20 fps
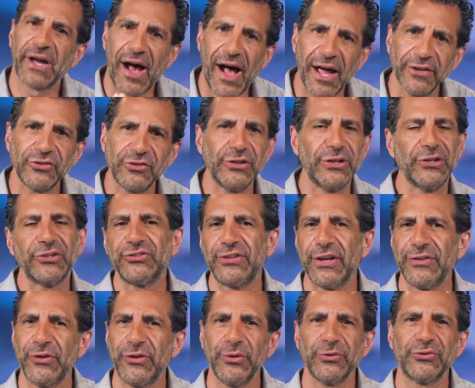God's going to
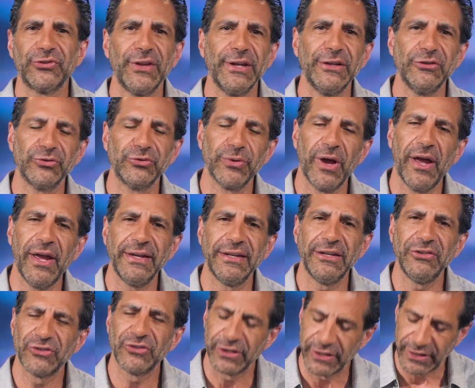set those things
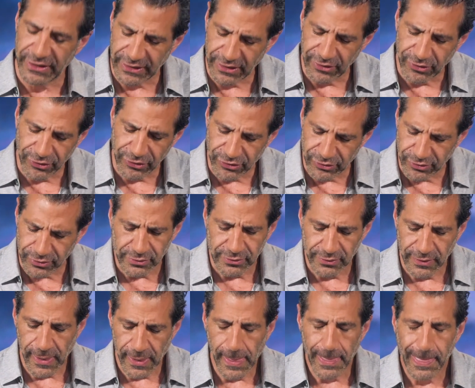right. He's going to heal you.
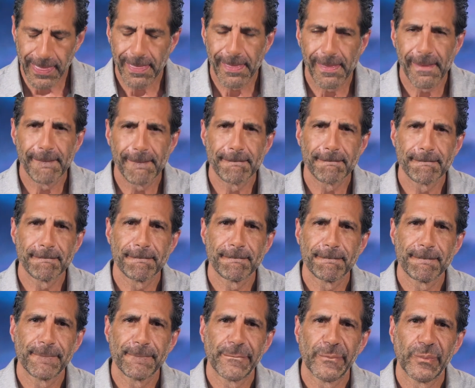
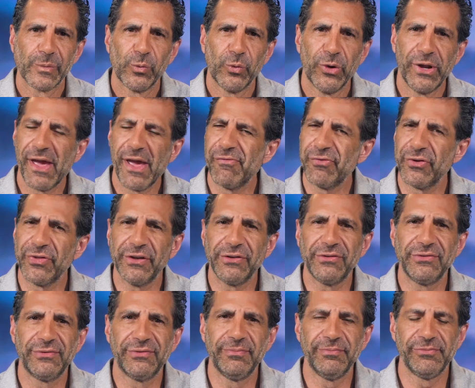Whatever the
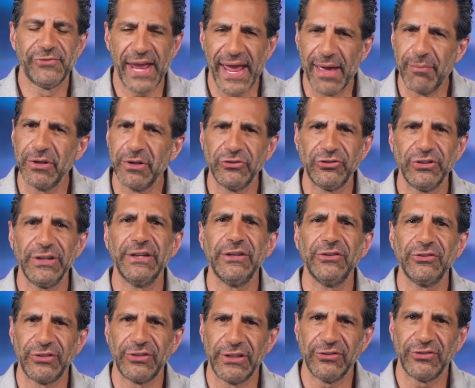damage
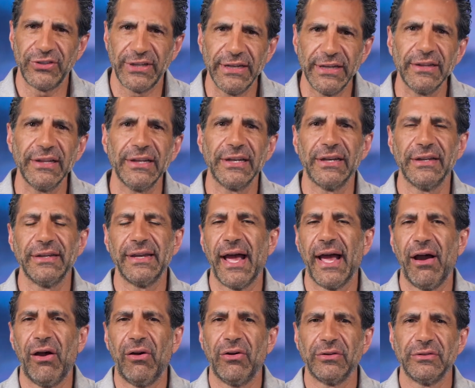is, he's healing it
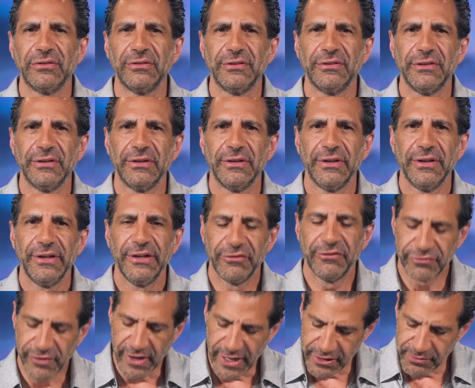now.
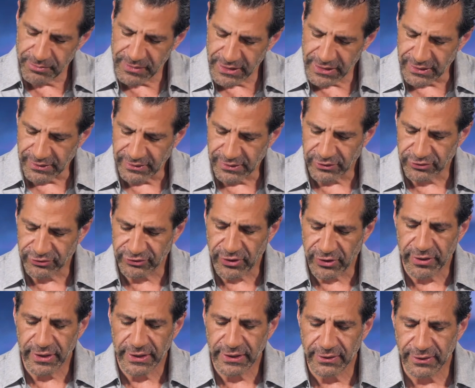Invite him in. He'll
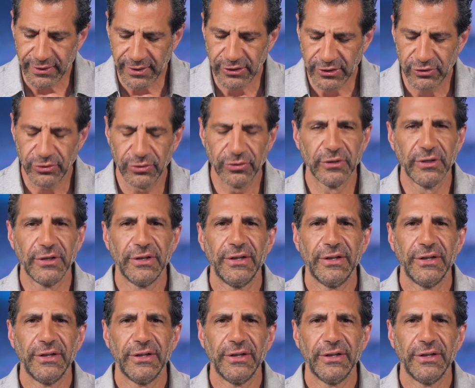start healing you.